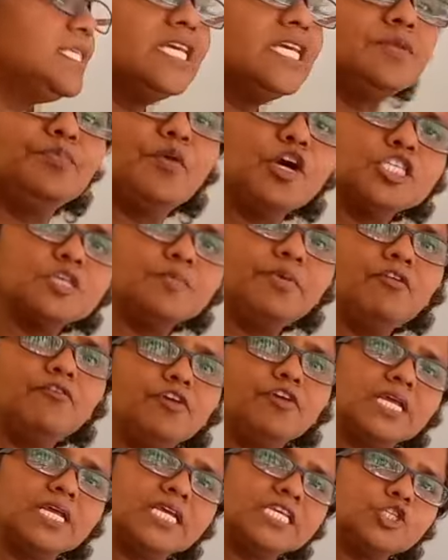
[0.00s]
possible
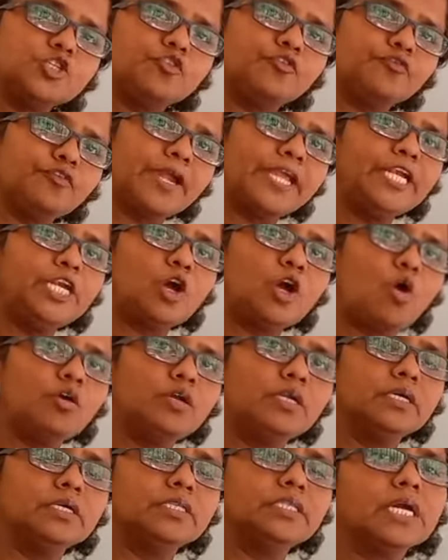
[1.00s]
for us to find out
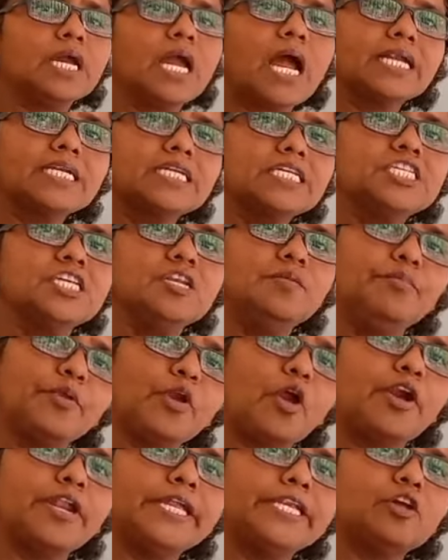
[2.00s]
the Cartesian
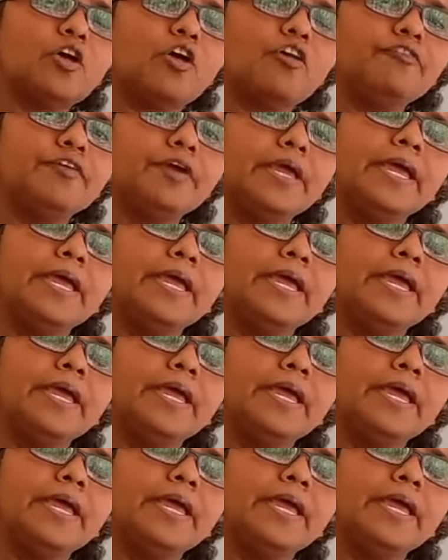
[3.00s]
product of